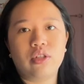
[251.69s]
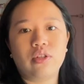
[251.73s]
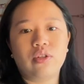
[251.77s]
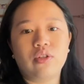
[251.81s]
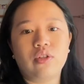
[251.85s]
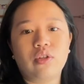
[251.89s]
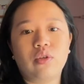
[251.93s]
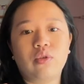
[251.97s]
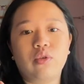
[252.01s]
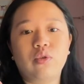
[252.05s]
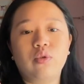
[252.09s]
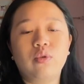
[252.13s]

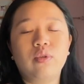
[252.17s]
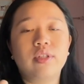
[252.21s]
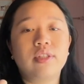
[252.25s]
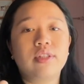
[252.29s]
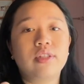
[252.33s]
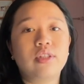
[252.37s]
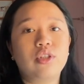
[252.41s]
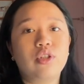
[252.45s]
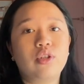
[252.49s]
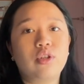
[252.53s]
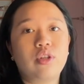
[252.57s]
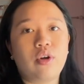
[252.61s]
So you
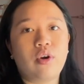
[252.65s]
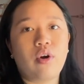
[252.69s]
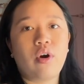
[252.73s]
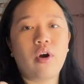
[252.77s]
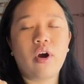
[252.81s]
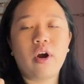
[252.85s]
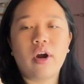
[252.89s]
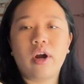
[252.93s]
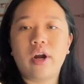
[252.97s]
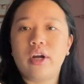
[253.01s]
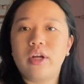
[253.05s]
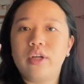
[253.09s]
listen to their
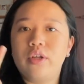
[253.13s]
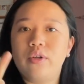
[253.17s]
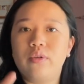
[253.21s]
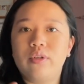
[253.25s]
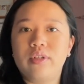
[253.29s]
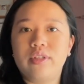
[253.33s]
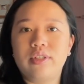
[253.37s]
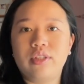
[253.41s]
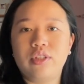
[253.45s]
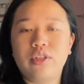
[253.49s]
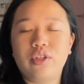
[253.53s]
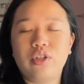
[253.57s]
heart, you
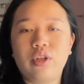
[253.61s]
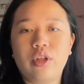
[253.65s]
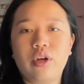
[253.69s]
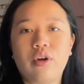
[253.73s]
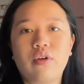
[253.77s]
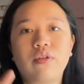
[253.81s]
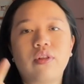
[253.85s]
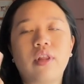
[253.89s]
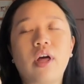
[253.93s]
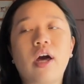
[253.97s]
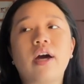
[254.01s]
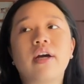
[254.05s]
listen to
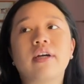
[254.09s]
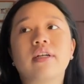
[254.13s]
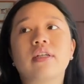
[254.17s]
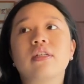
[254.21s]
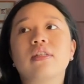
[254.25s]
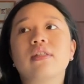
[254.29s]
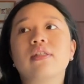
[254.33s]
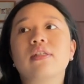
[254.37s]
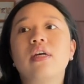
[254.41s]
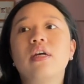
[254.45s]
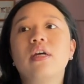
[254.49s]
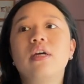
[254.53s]
their
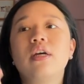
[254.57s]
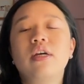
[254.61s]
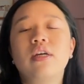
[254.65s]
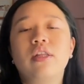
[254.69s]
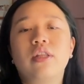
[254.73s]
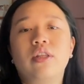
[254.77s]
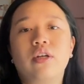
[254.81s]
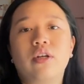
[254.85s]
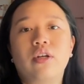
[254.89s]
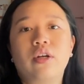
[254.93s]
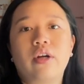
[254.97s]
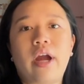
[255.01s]
lungs,
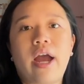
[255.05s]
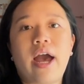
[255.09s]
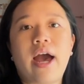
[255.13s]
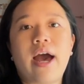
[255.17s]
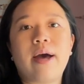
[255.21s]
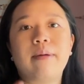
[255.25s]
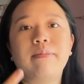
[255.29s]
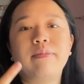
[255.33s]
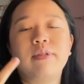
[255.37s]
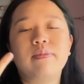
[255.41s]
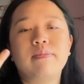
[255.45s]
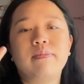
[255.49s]
their
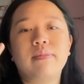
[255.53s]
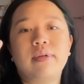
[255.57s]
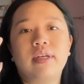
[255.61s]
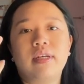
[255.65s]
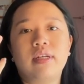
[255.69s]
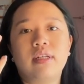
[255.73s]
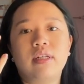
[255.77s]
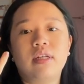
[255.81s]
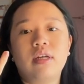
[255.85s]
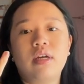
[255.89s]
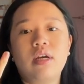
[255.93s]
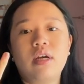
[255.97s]

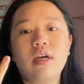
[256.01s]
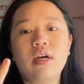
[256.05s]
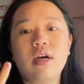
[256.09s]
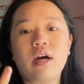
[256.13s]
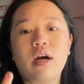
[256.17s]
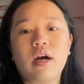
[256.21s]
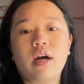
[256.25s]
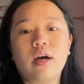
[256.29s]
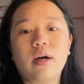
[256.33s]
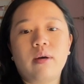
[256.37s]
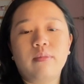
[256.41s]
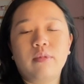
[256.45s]
abdomen,
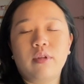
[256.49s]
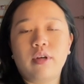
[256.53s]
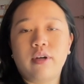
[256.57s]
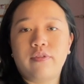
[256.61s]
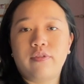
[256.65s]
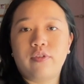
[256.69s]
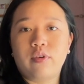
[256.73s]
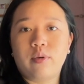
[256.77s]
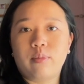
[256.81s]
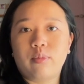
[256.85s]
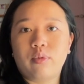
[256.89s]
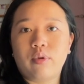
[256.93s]
look
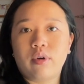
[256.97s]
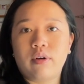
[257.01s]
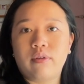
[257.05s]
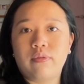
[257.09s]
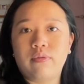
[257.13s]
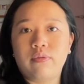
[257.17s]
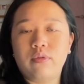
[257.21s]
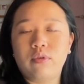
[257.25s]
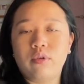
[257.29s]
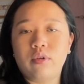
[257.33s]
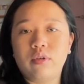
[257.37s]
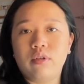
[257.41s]
for
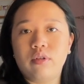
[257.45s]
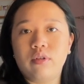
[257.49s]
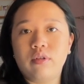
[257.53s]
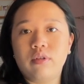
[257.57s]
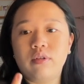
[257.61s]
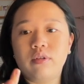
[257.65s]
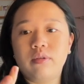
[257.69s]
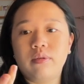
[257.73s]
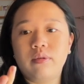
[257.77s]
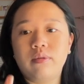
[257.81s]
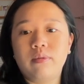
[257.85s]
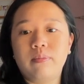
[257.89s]

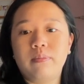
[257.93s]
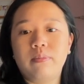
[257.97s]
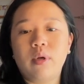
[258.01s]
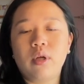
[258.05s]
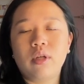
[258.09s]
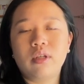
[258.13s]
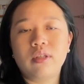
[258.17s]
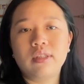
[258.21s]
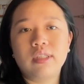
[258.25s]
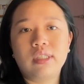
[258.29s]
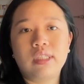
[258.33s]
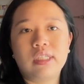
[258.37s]
peripheral
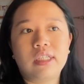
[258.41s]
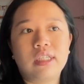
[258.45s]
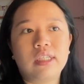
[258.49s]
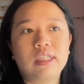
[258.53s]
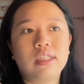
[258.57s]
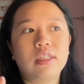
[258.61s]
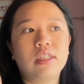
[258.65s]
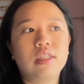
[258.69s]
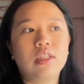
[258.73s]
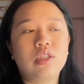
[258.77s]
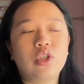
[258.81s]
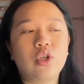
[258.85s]

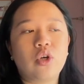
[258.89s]
pulses.